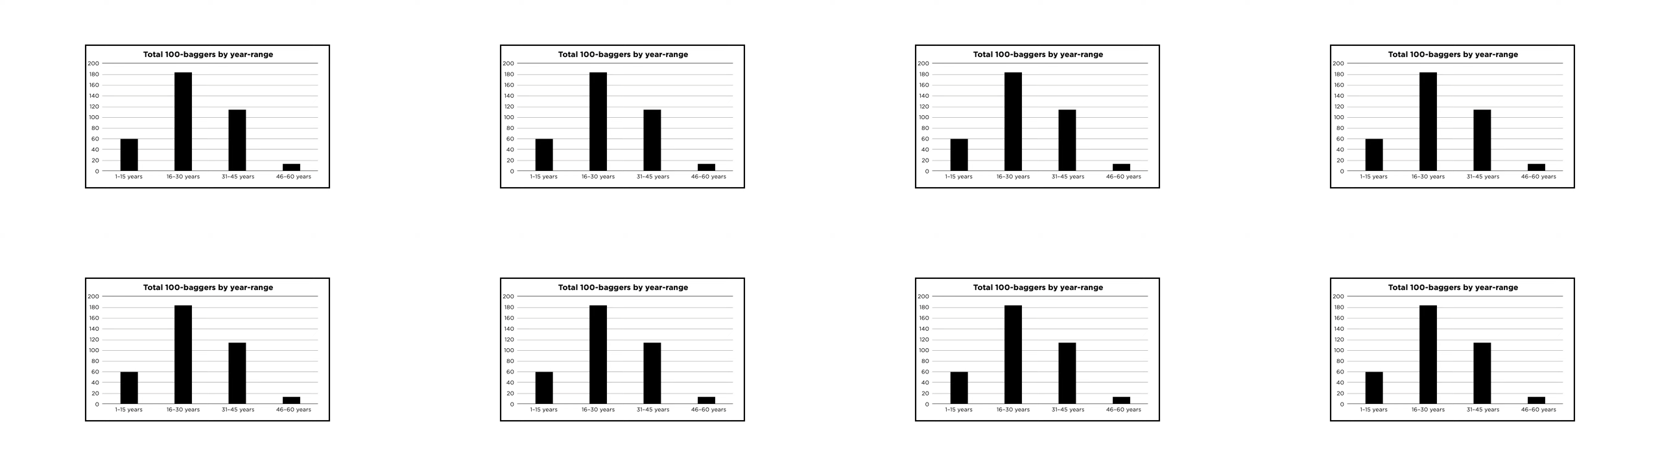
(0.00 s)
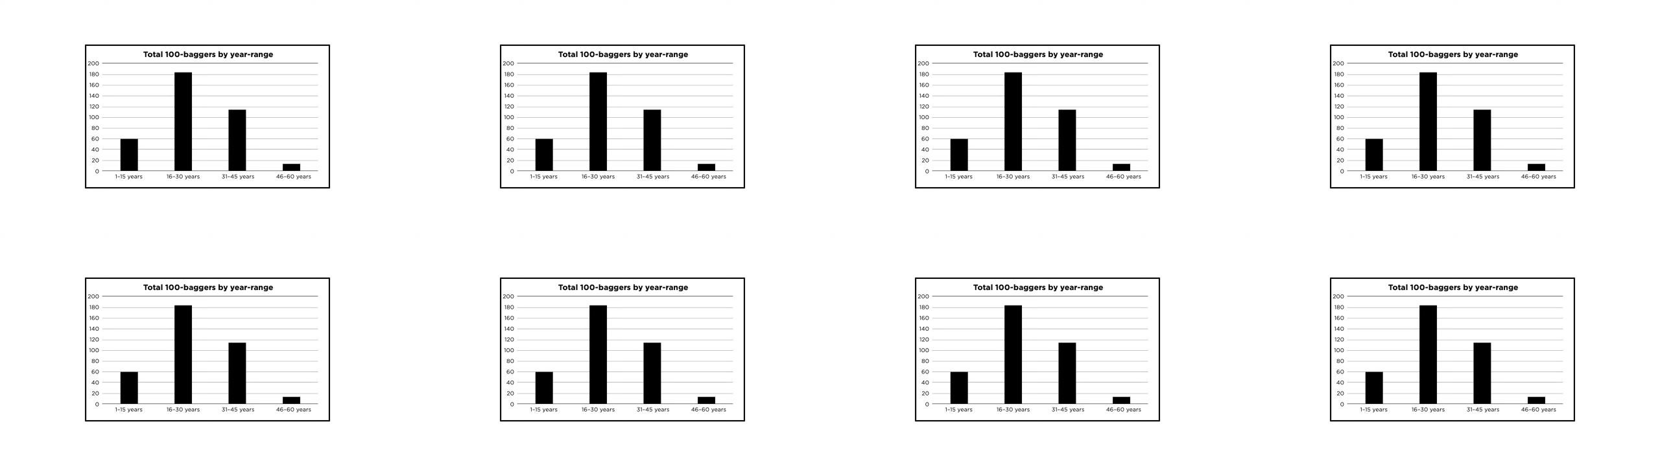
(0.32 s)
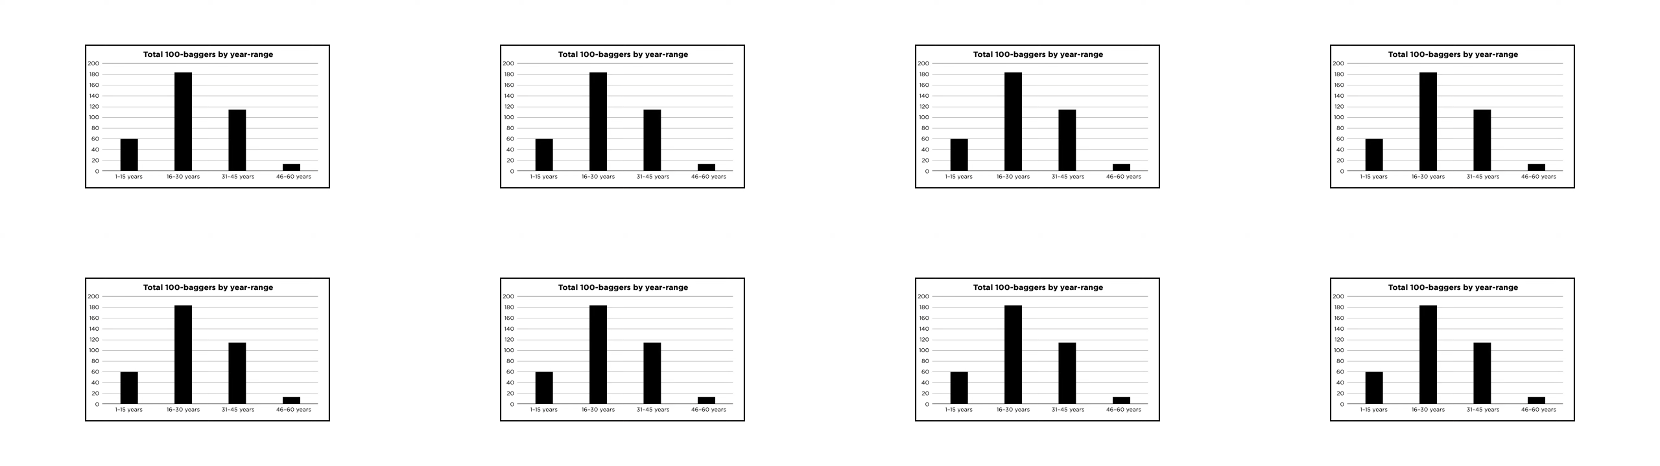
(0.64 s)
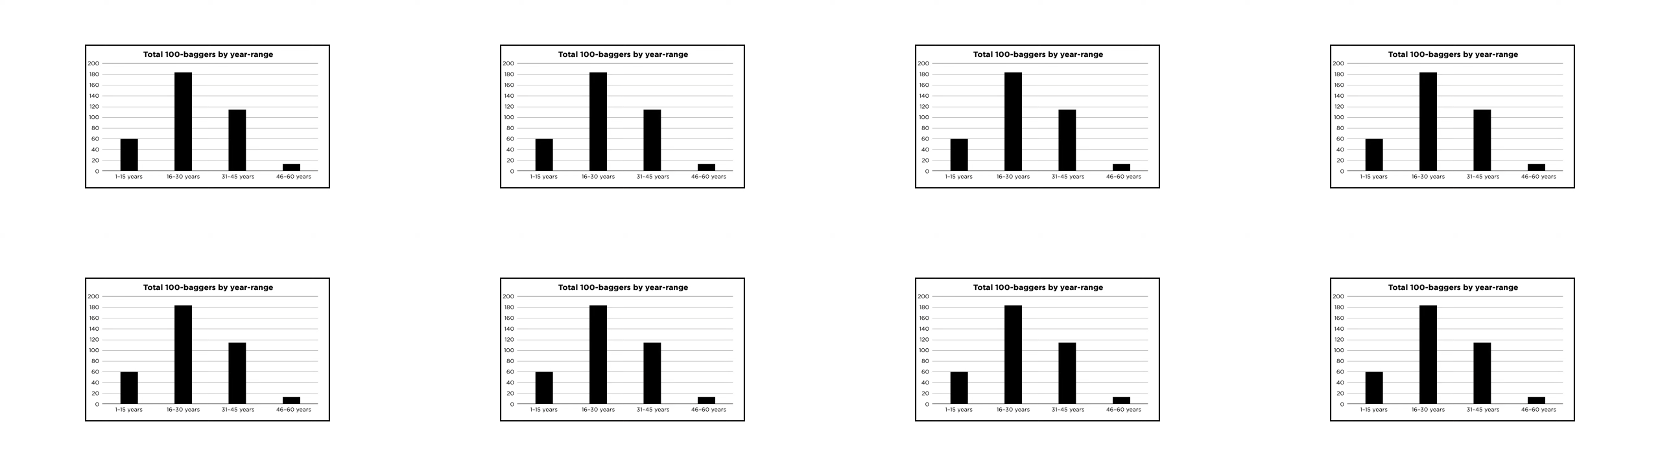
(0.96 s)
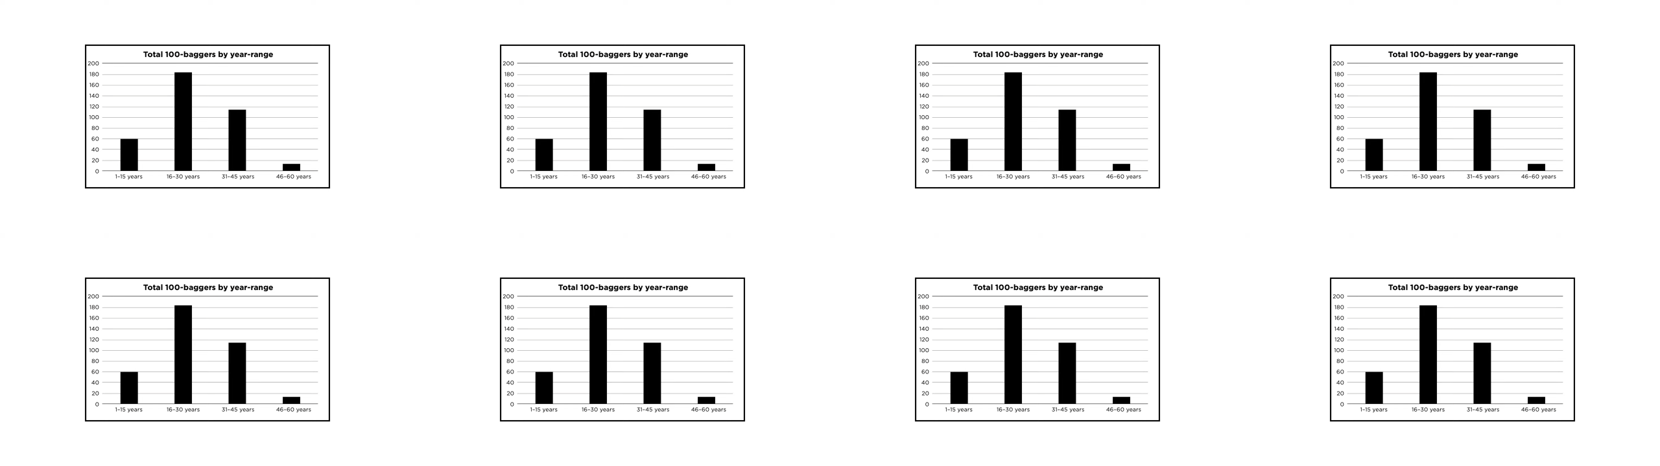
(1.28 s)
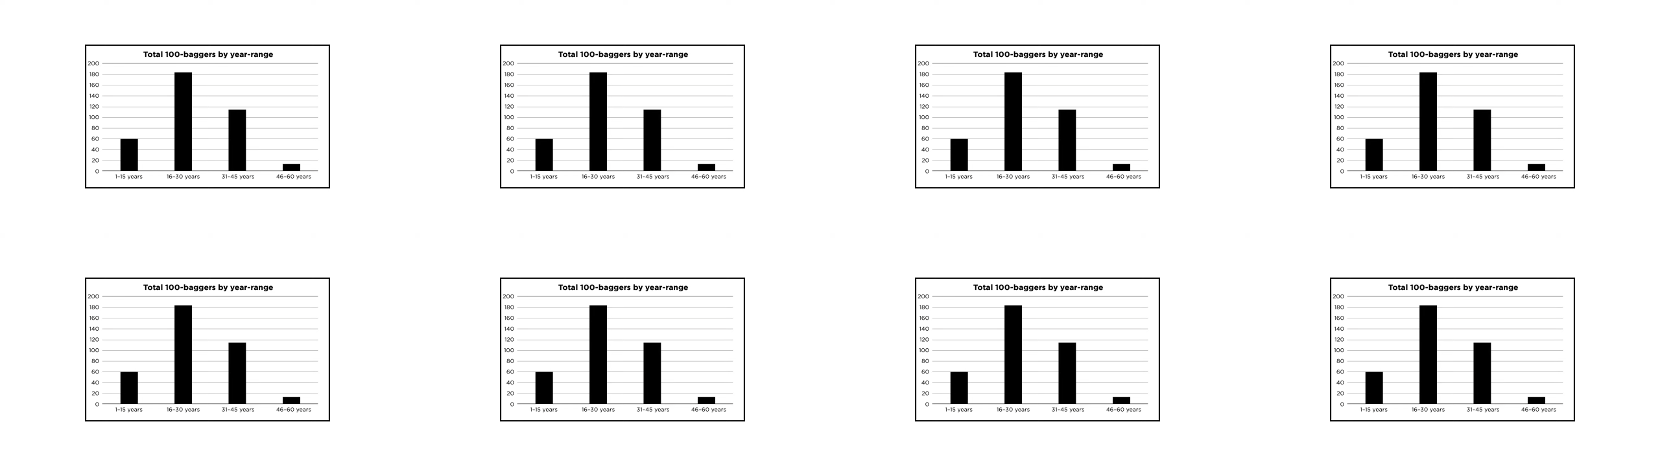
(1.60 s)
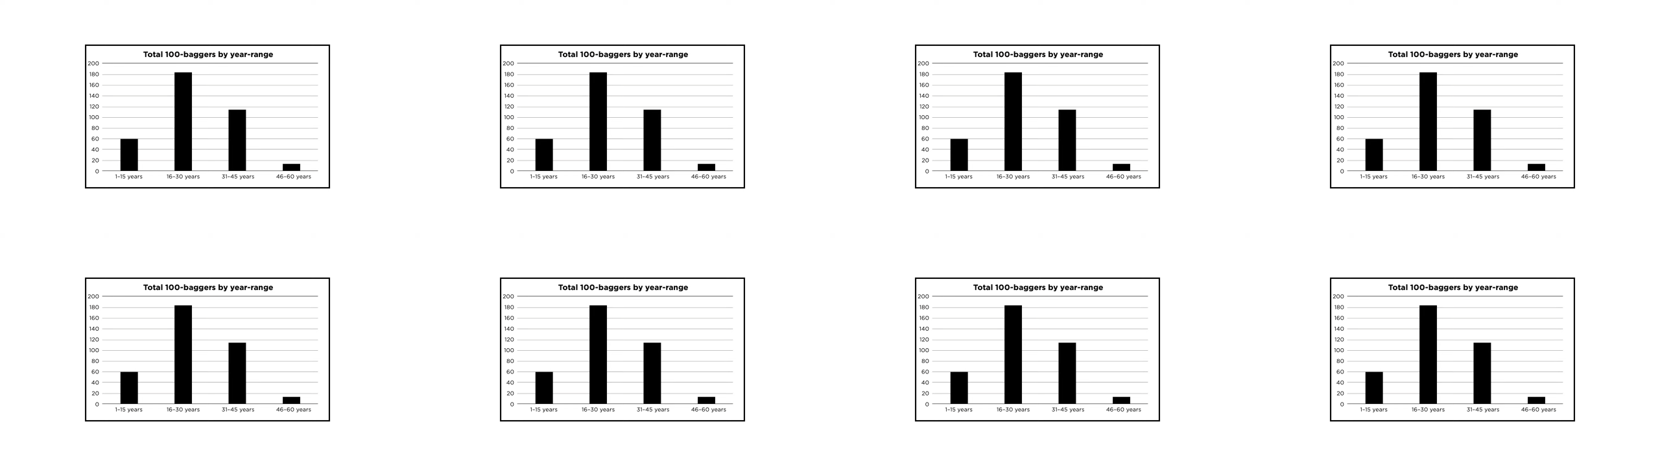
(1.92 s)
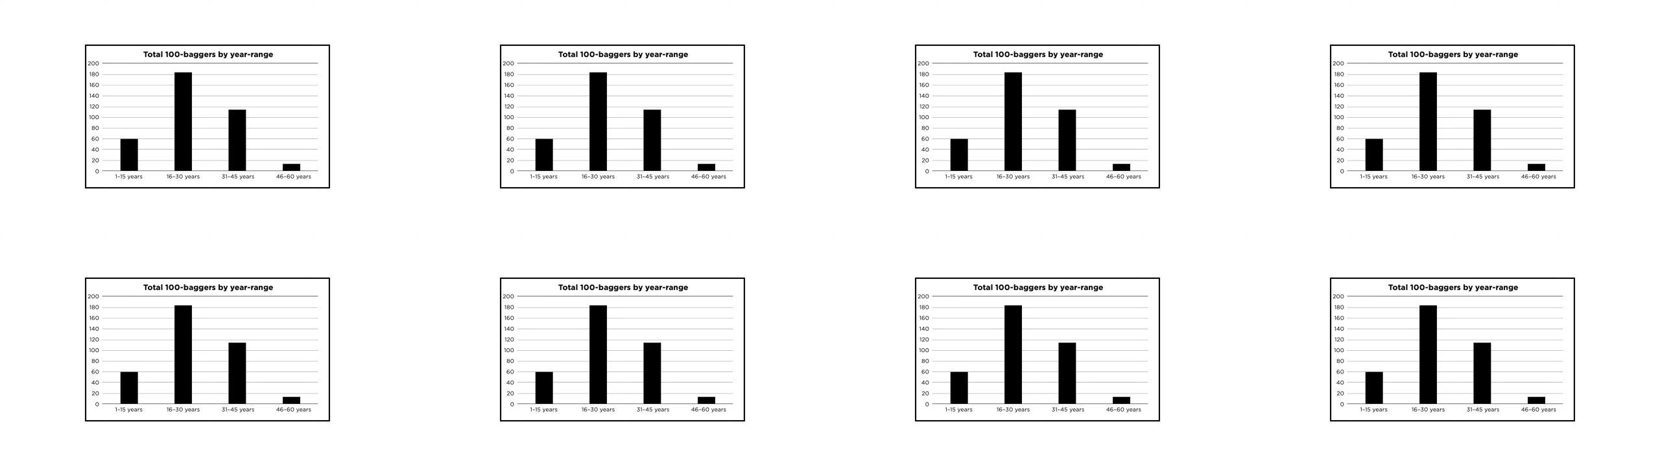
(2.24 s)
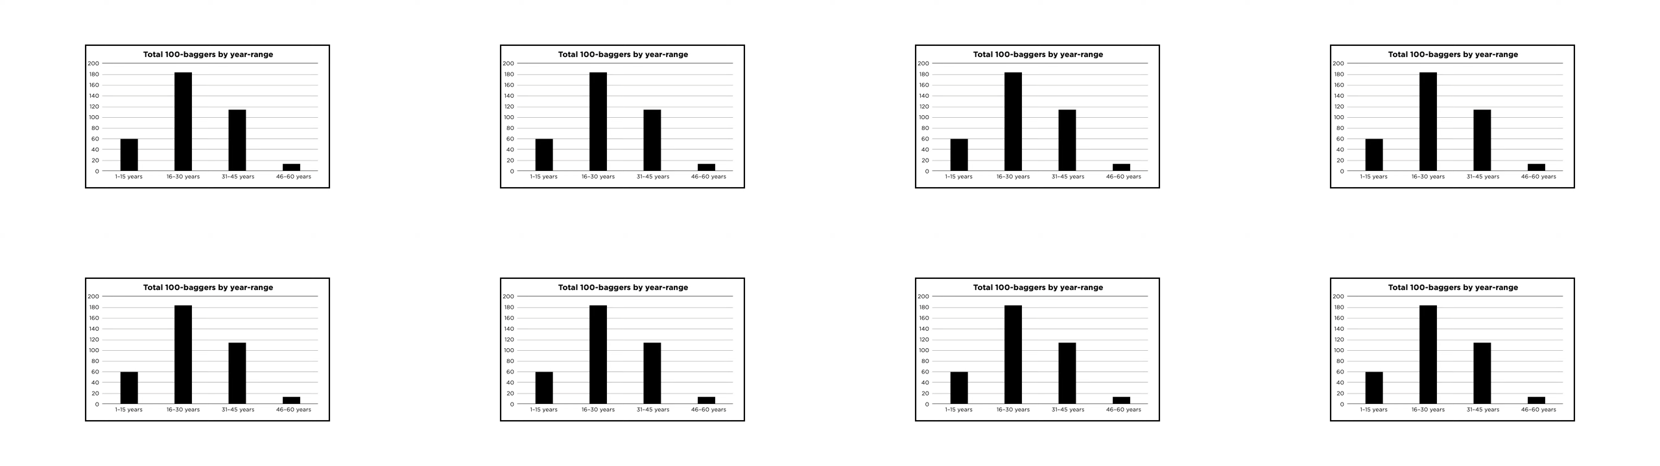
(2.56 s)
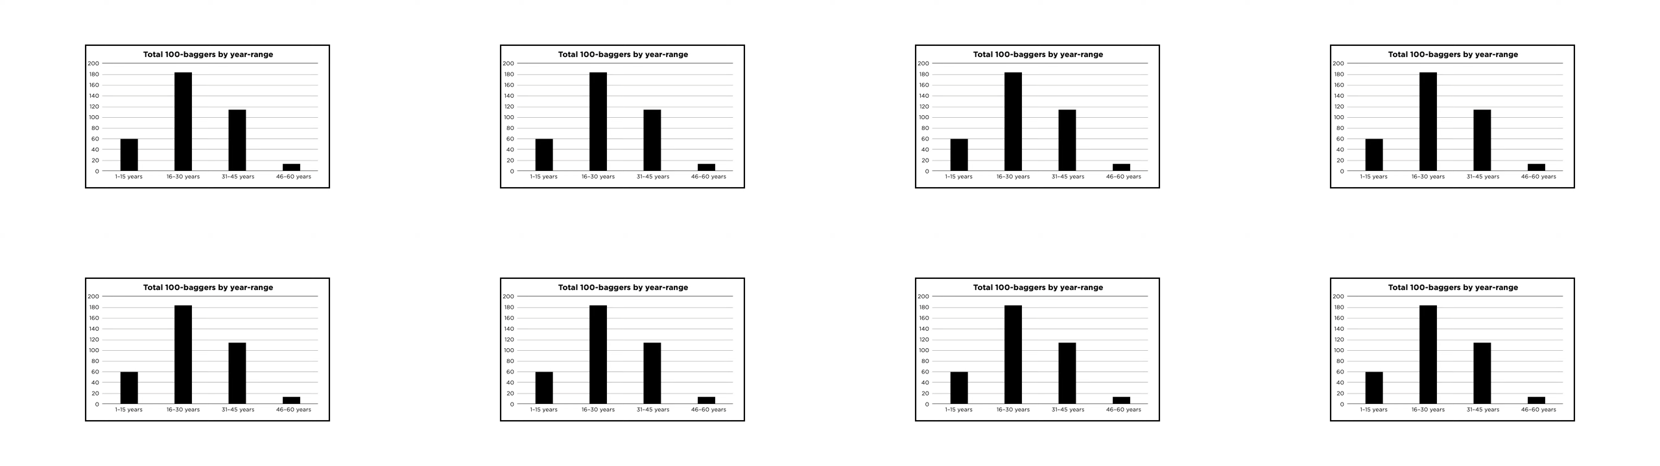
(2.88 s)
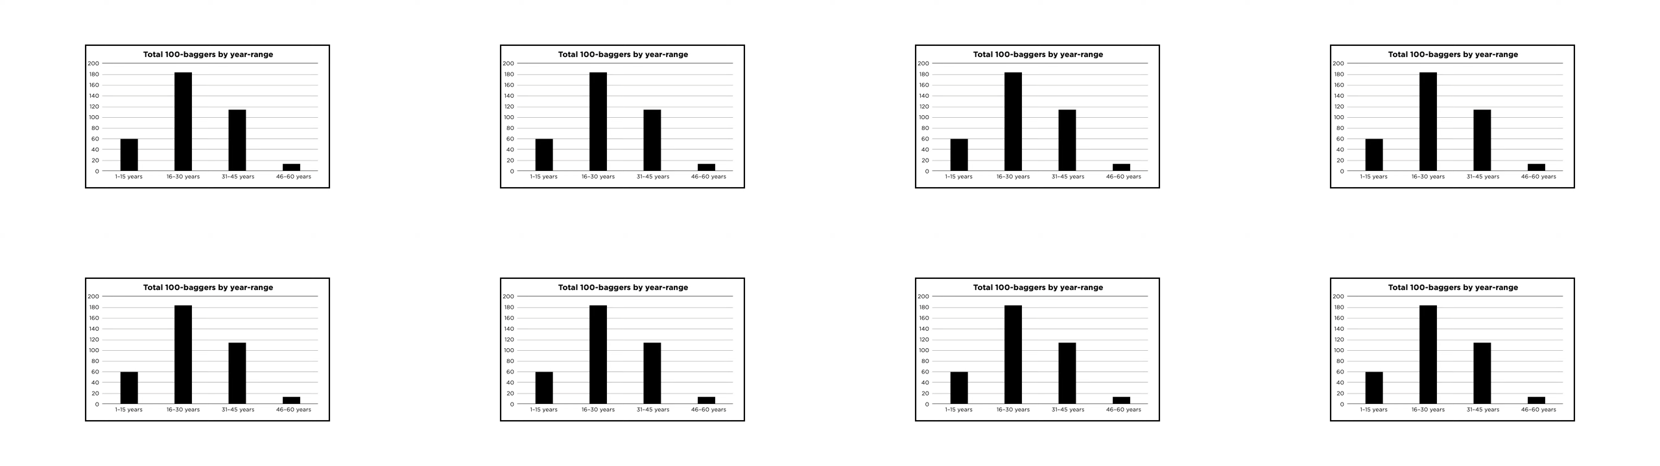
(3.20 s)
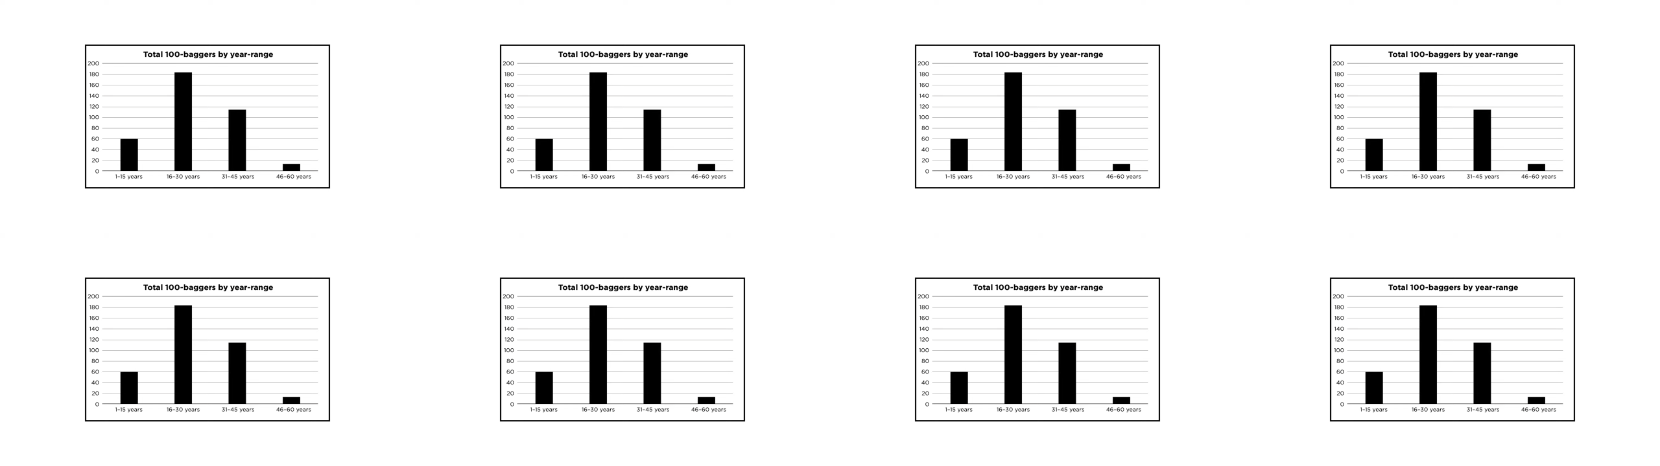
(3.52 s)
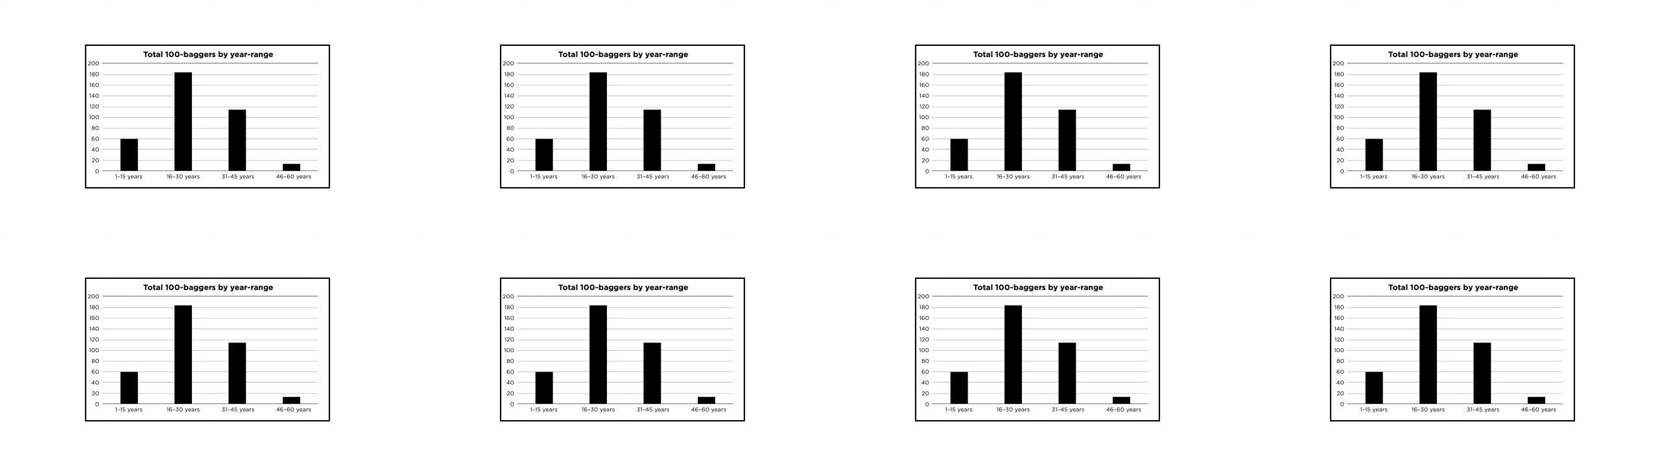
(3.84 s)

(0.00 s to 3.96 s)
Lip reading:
[unreadable: no face in view]